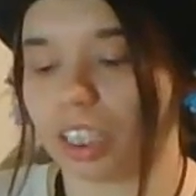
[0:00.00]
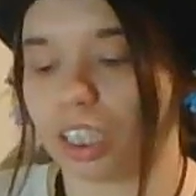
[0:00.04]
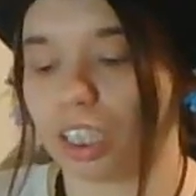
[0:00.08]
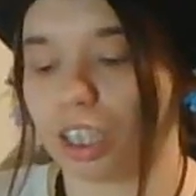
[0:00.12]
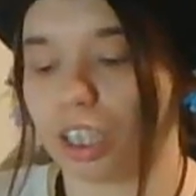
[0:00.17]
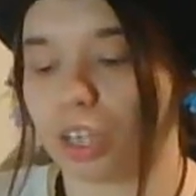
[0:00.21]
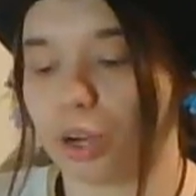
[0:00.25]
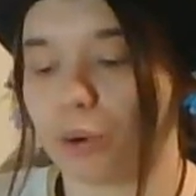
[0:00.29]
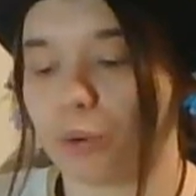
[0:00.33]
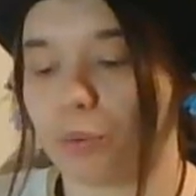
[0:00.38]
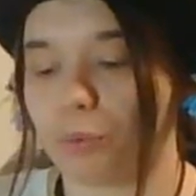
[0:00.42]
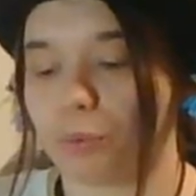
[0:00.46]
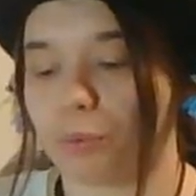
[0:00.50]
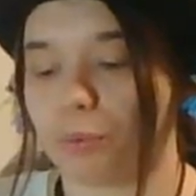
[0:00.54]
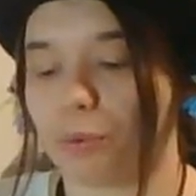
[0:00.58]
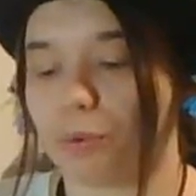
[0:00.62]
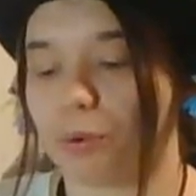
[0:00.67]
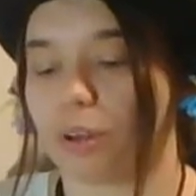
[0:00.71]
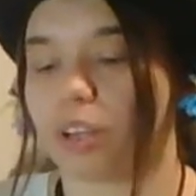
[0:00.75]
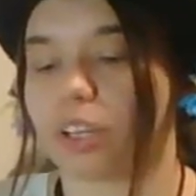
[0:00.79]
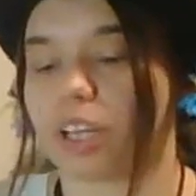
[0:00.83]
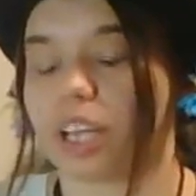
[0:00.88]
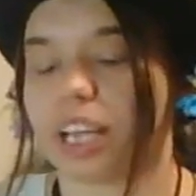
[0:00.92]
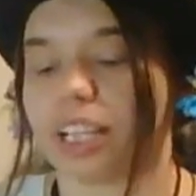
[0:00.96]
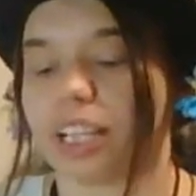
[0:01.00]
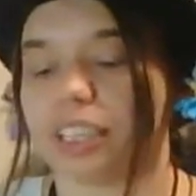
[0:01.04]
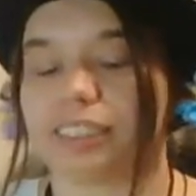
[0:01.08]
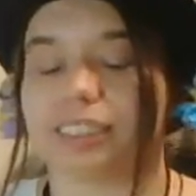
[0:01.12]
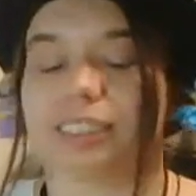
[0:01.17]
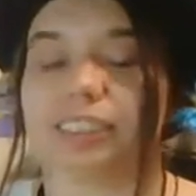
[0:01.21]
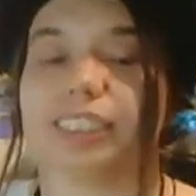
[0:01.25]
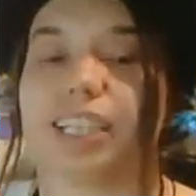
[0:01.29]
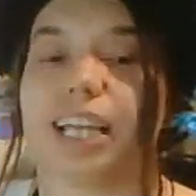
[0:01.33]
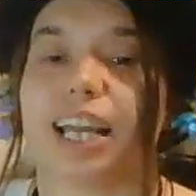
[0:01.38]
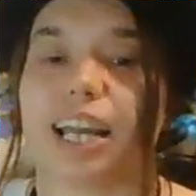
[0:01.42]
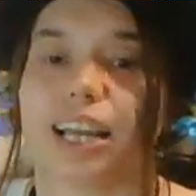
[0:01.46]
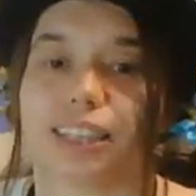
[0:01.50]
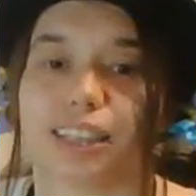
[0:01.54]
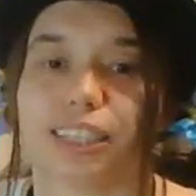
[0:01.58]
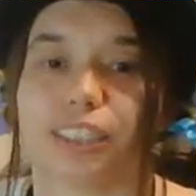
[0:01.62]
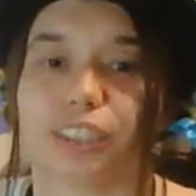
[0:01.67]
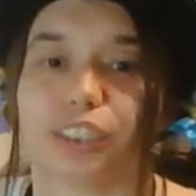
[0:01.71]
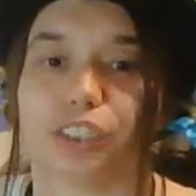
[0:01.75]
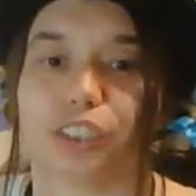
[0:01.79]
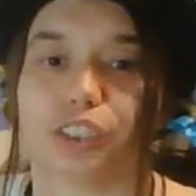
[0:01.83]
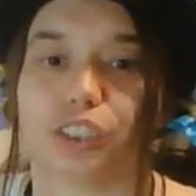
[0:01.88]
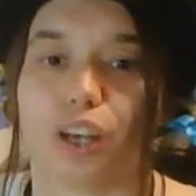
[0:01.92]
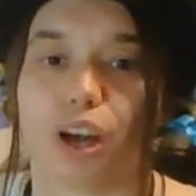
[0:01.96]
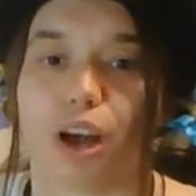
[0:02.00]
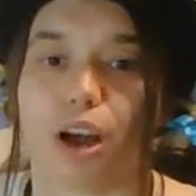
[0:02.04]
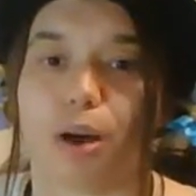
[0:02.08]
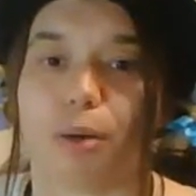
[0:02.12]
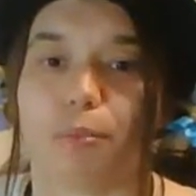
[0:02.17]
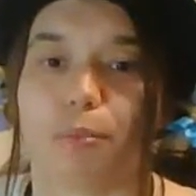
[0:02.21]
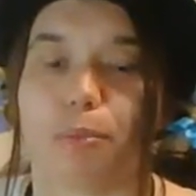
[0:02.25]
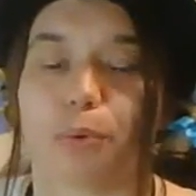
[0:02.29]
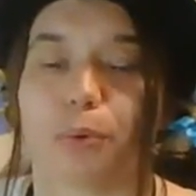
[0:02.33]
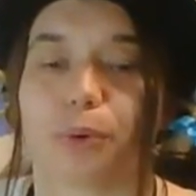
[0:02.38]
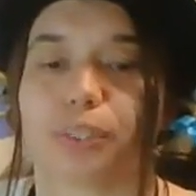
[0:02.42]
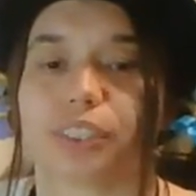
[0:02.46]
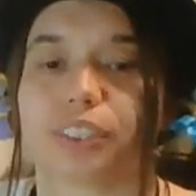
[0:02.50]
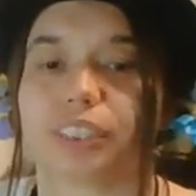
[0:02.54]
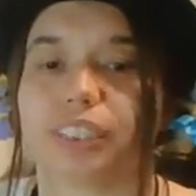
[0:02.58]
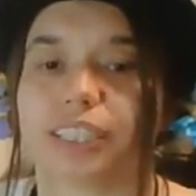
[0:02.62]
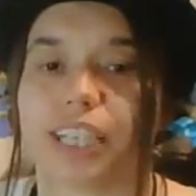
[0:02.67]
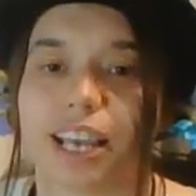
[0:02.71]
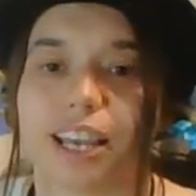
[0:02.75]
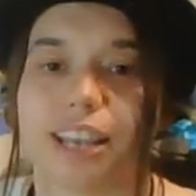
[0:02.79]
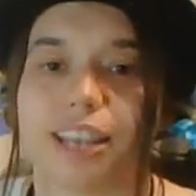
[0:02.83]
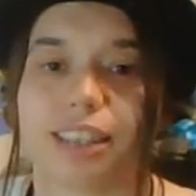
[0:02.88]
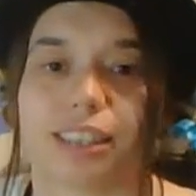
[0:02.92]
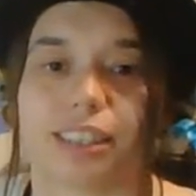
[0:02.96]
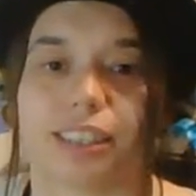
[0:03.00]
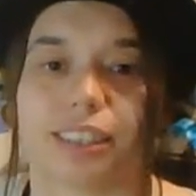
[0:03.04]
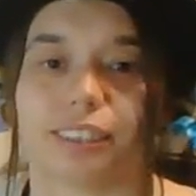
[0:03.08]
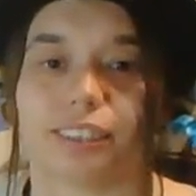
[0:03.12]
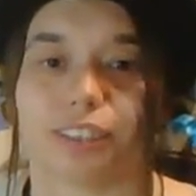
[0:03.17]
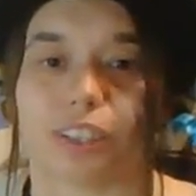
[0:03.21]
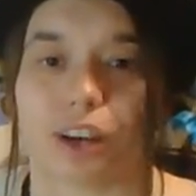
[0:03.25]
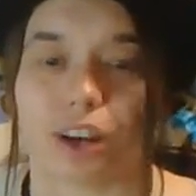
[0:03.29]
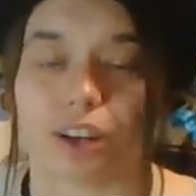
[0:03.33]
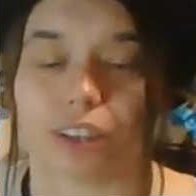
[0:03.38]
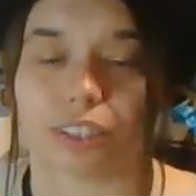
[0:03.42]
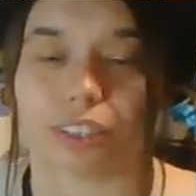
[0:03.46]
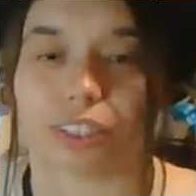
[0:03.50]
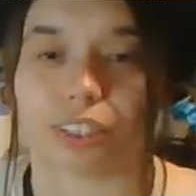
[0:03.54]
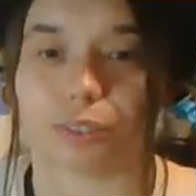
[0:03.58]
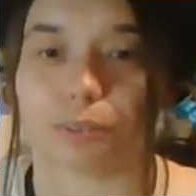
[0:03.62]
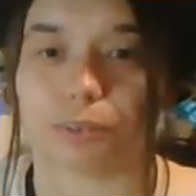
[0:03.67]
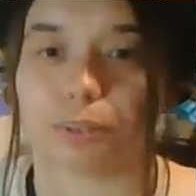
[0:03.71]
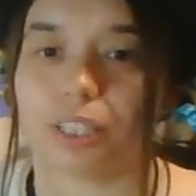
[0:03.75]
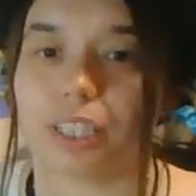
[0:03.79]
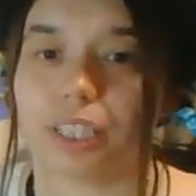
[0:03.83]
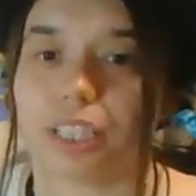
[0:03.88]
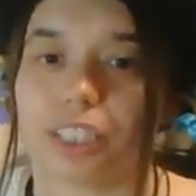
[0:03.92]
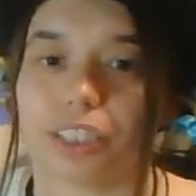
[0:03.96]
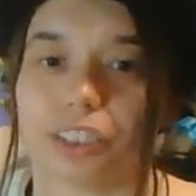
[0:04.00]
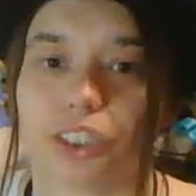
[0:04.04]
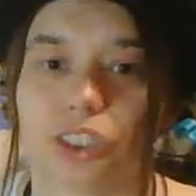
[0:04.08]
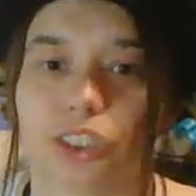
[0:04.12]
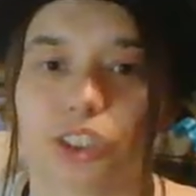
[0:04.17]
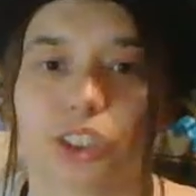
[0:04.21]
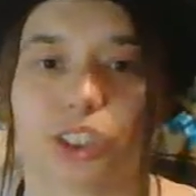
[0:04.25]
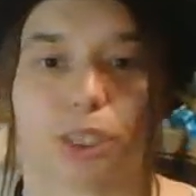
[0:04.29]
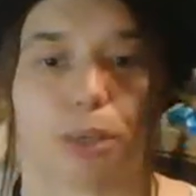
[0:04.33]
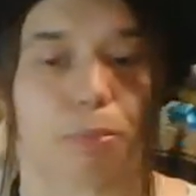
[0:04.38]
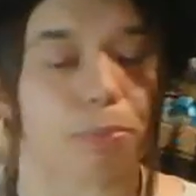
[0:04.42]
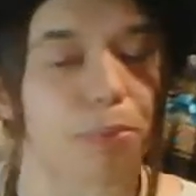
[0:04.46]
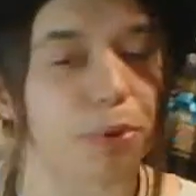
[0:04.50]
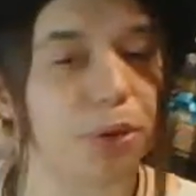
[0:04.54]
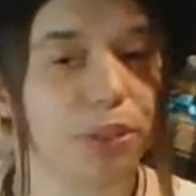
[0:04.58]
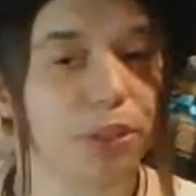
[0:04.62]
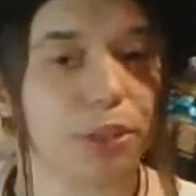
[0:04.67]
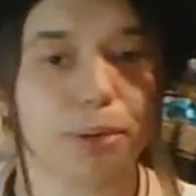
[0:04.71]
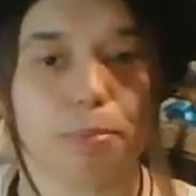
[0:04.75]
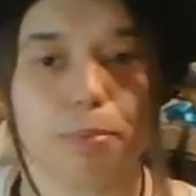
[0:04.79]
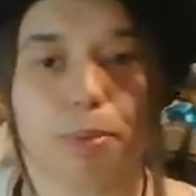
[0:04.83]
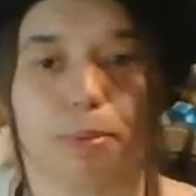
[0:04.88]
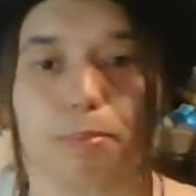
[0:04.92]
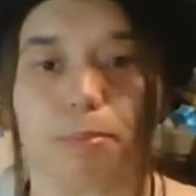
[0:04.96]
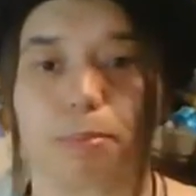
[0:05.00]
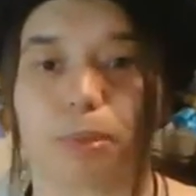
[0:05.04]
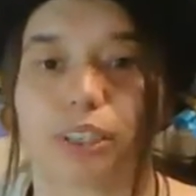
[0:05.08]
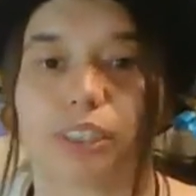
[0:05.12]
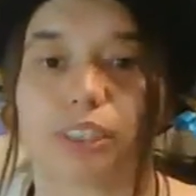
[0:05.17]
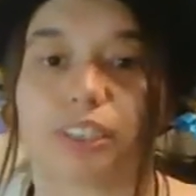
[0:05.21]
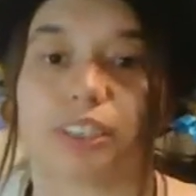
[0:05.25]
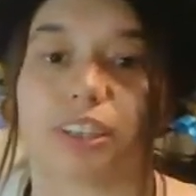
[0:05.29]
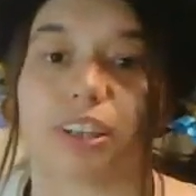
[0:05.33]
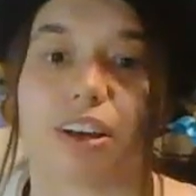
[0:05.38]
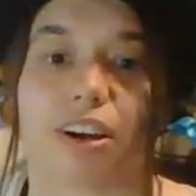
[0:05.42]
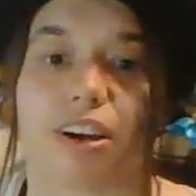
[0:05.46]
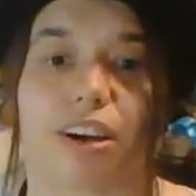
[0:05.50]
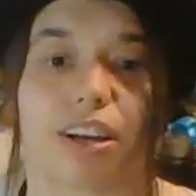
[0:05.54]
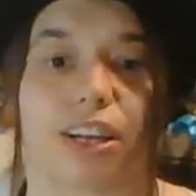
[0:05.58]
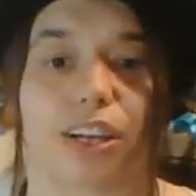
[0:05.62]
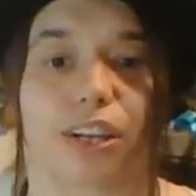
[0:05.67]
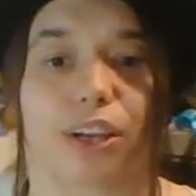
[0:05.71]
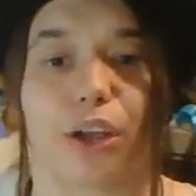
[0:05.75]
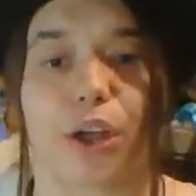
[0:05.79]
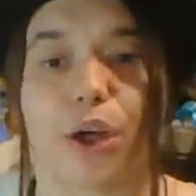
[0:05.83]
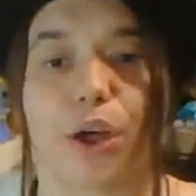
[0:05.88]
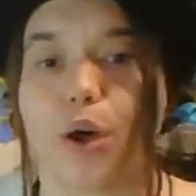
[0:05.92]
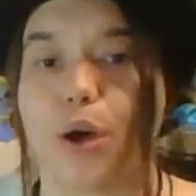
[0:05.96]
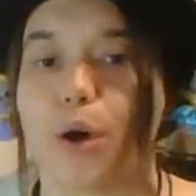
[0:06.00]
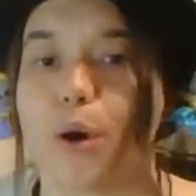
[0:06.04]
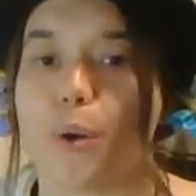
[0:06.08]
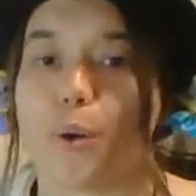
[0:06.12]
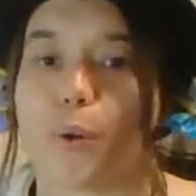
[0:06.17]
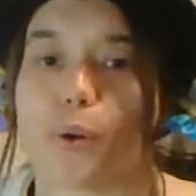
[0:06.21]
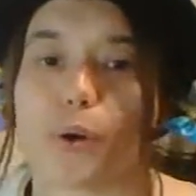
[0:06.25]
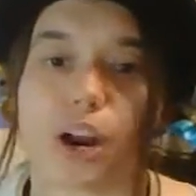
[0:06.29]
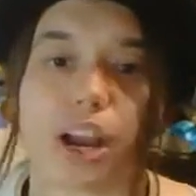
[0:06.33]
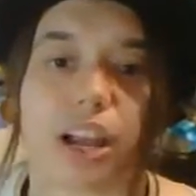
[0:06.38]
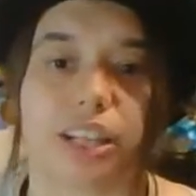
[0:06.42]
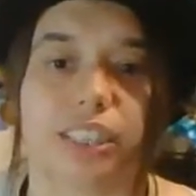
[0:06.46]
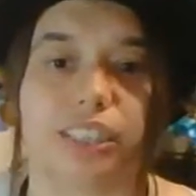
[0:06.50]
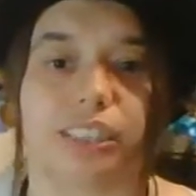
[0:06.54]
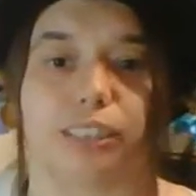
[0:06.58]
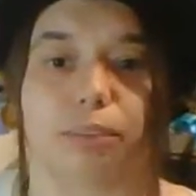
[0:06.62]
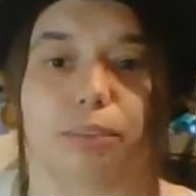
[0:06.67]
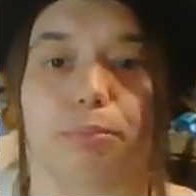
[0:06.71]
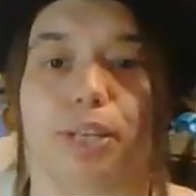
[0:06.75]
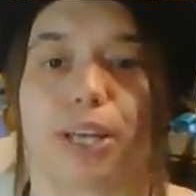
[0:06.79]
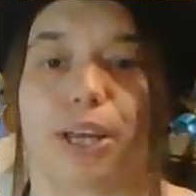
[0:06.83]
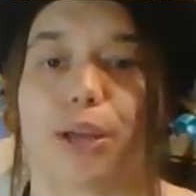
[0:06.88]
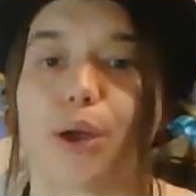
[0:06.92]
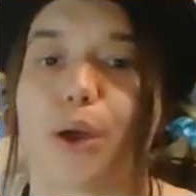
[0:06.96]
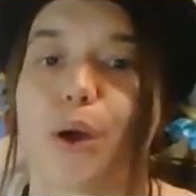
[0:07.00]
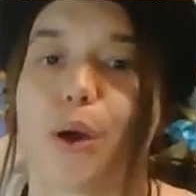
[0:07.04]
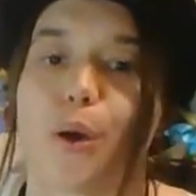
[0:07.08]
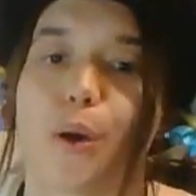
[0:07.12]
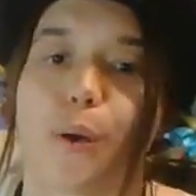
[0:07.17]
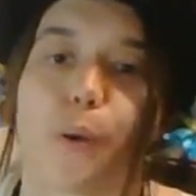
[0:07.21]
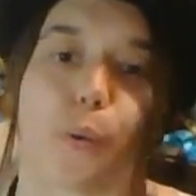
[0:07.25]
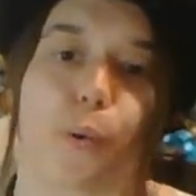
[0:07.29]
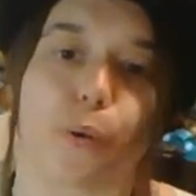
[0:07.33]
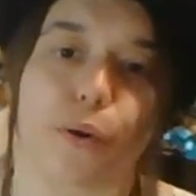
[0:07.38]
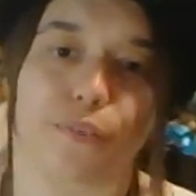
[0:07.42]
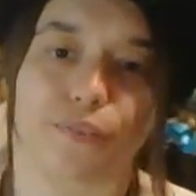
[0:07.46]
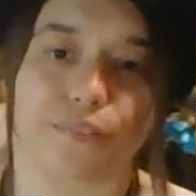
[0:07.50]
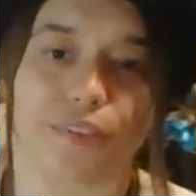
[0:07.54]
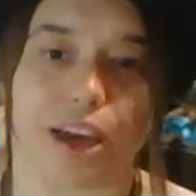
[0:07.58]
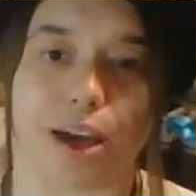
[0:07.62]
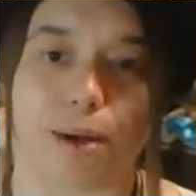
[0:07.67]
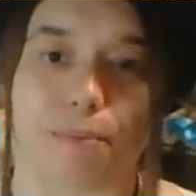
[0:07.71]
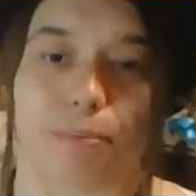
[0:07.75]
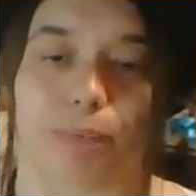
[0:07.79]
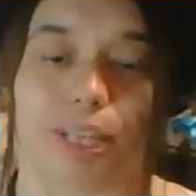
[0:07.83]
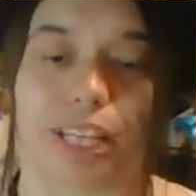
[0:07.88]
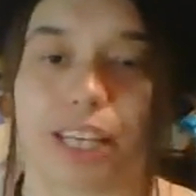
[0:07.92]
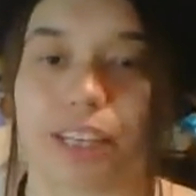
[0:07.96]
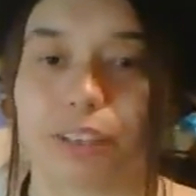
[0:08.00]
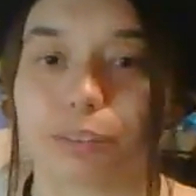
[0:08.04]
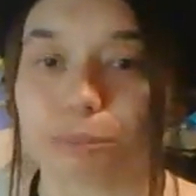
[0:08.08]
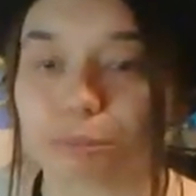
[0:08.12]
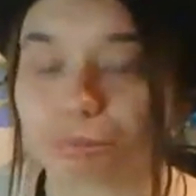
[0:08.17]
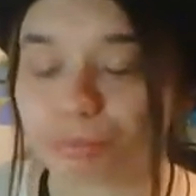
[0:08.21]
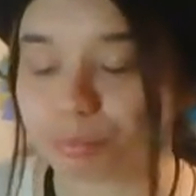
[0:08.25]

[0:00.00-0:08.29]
go and stay at this job or stay in this toxic relationship, whether it be platonic or intimate or family.